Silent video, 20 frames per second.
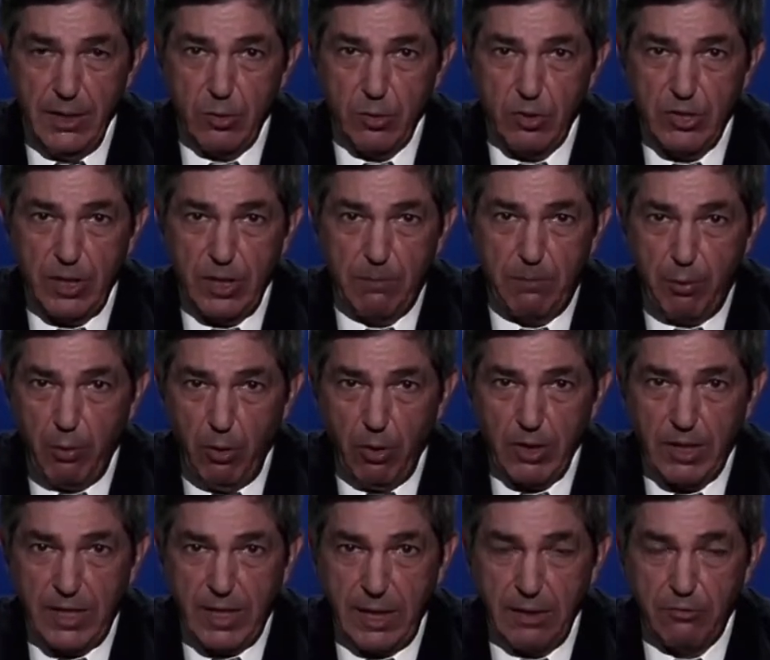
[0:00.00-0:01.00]
to
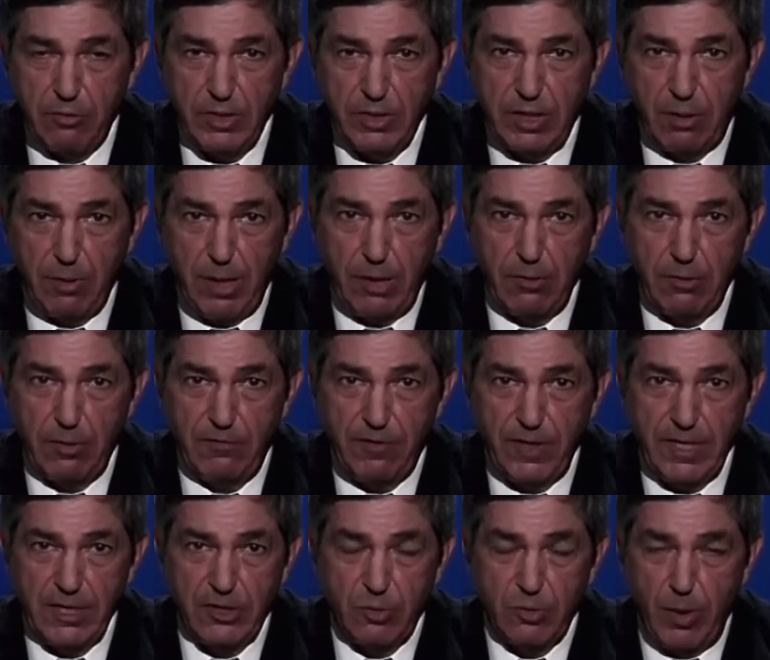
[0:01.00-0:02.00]
support countries around
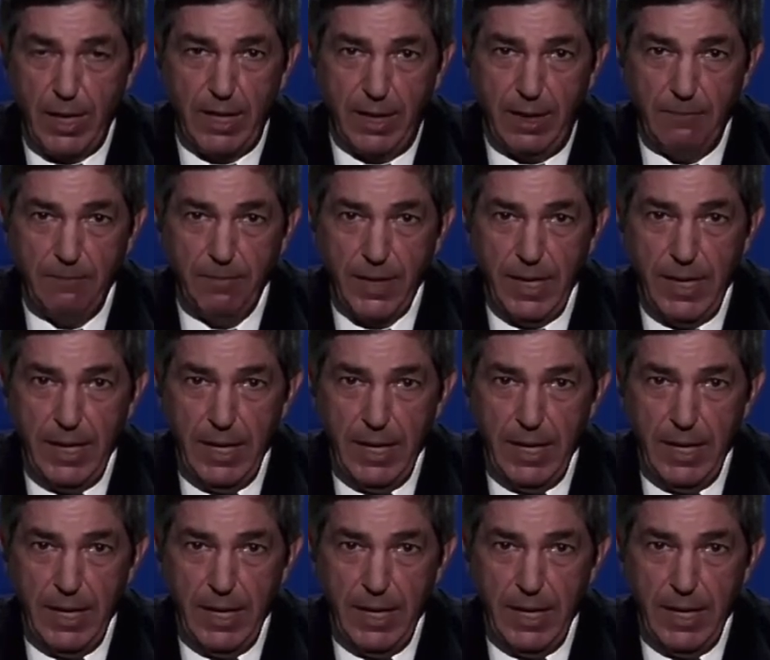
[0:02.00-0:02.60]
Venezuela